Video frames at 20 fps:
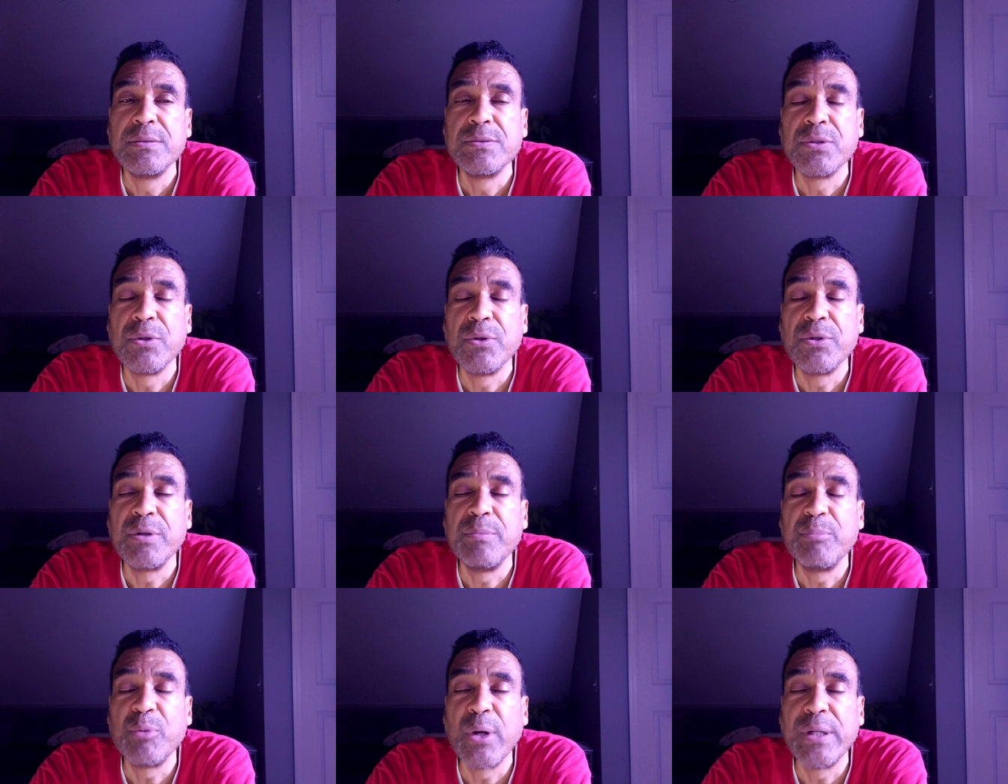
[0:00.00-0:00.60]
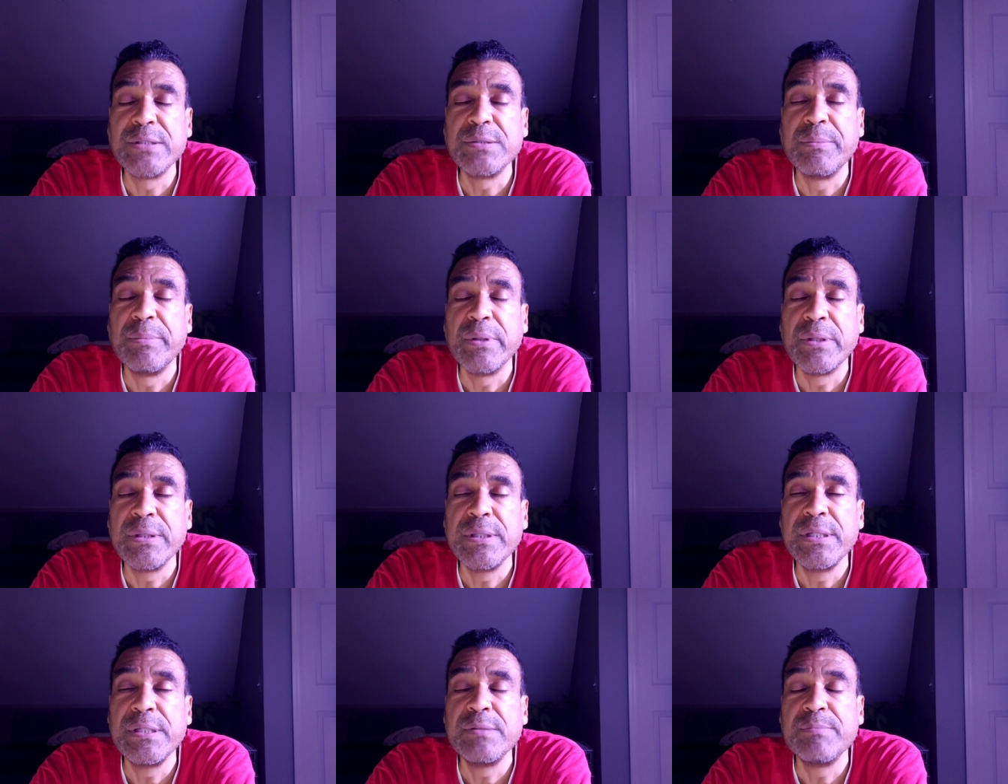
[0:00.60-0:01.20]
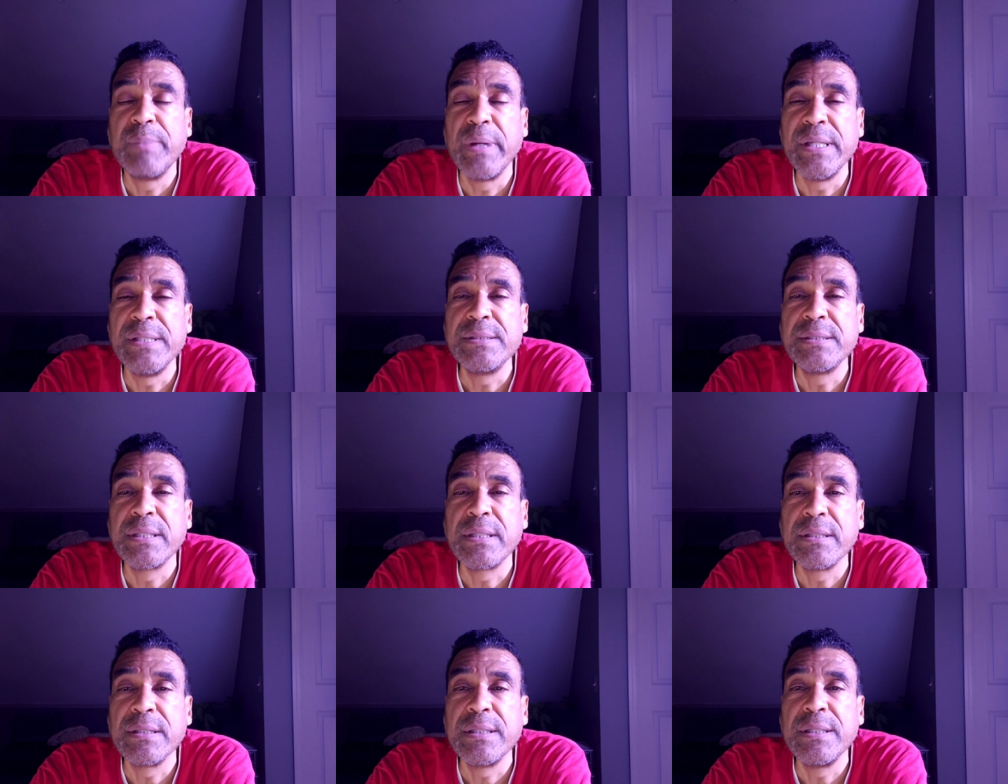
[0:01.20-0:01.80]
So compressibility is
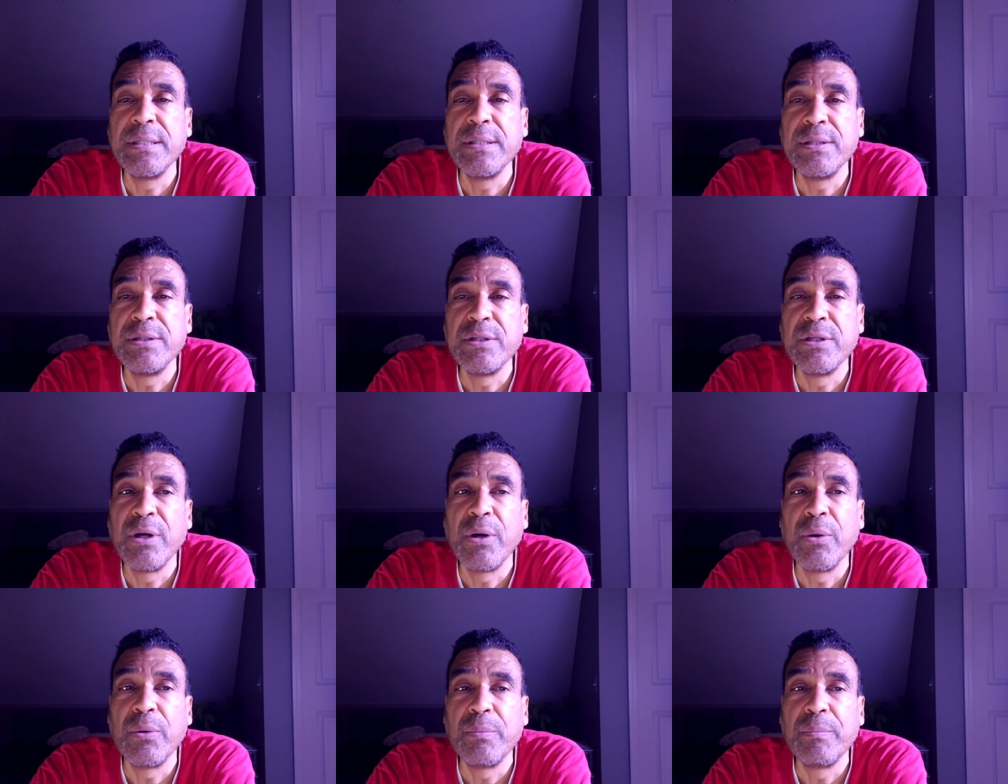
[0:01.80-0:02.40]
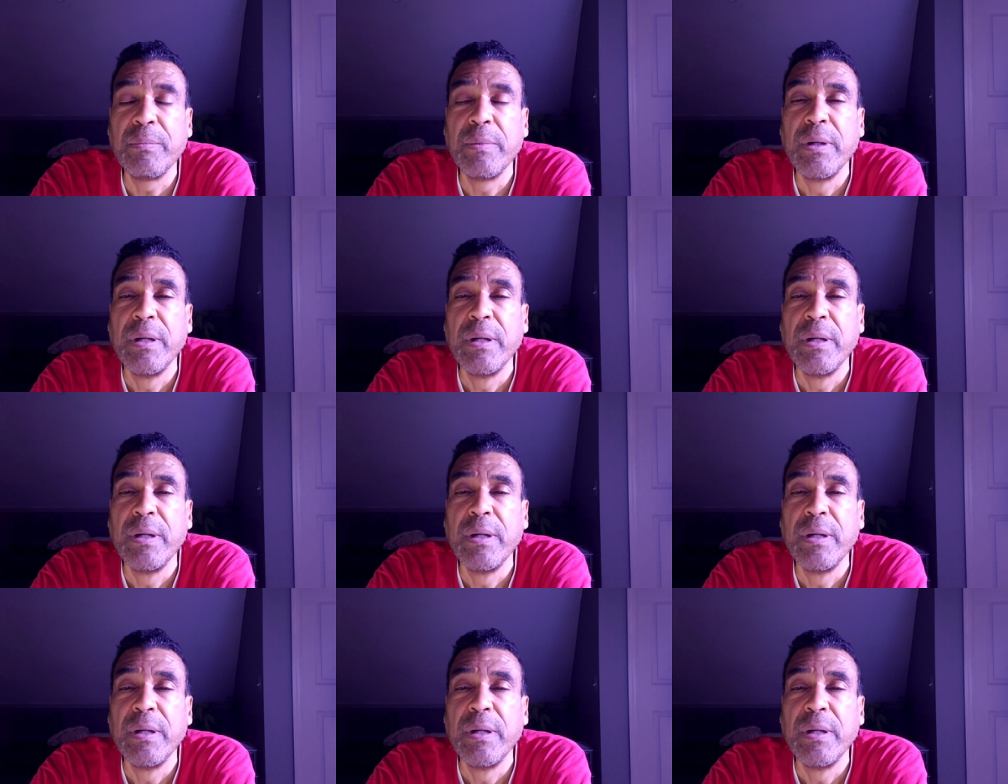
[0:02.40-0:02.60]
basically, you know,